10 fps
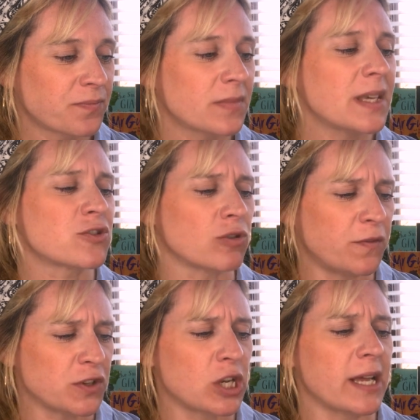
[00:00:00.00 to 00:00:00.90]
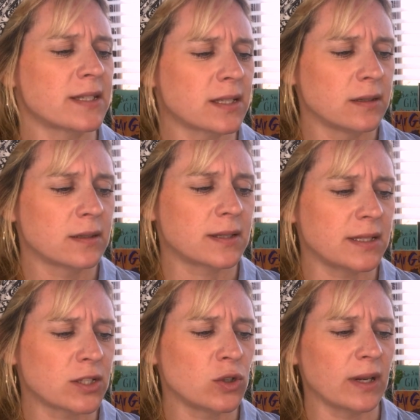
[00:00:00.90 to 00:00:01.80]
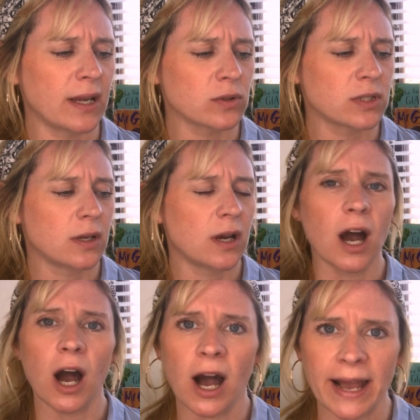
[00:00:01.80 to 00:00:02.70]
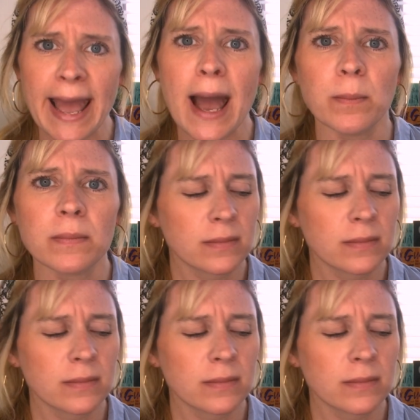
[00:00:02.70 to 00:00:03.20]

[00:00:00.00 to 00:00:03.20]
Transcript: "That's right, Fishlegs," said Snotlout. "I am.